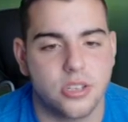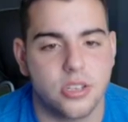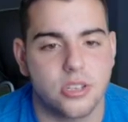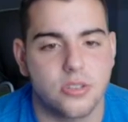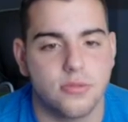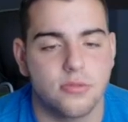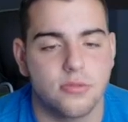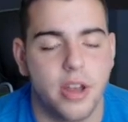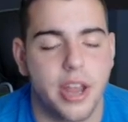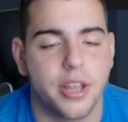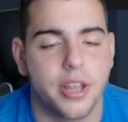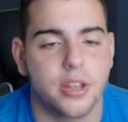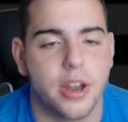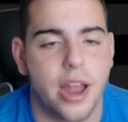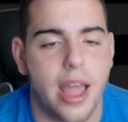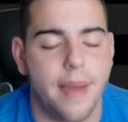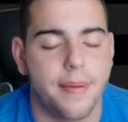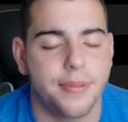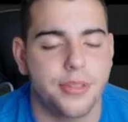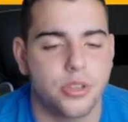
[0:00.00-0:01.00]
just regular
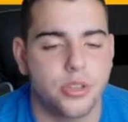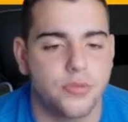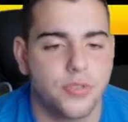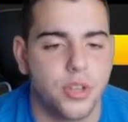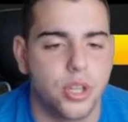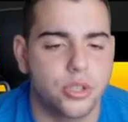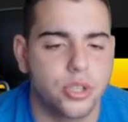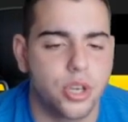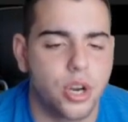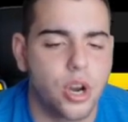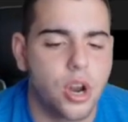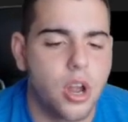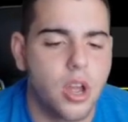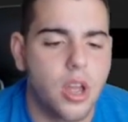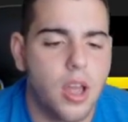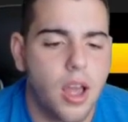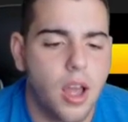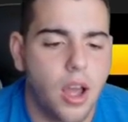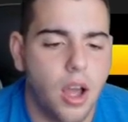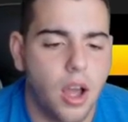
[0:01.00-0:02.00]
Amethyst filter.
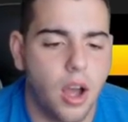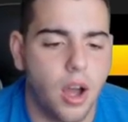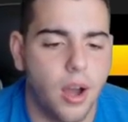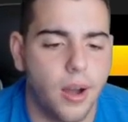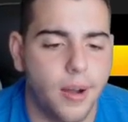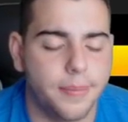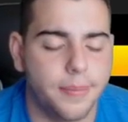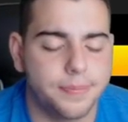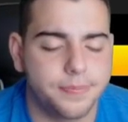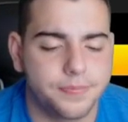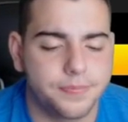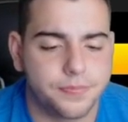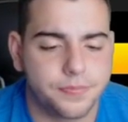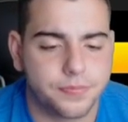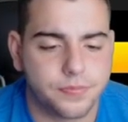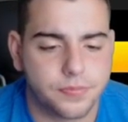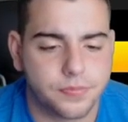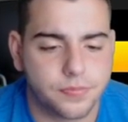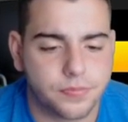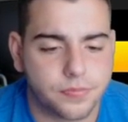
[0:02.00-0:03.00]
Um,
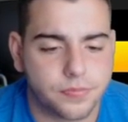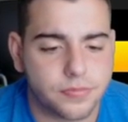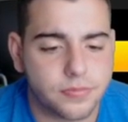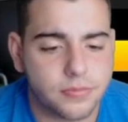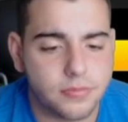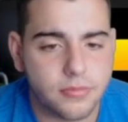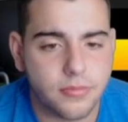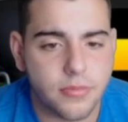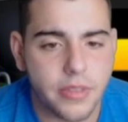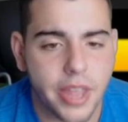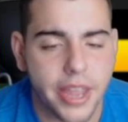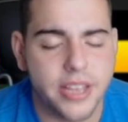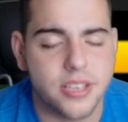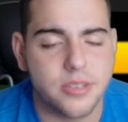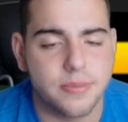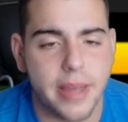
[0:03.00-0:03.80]
it's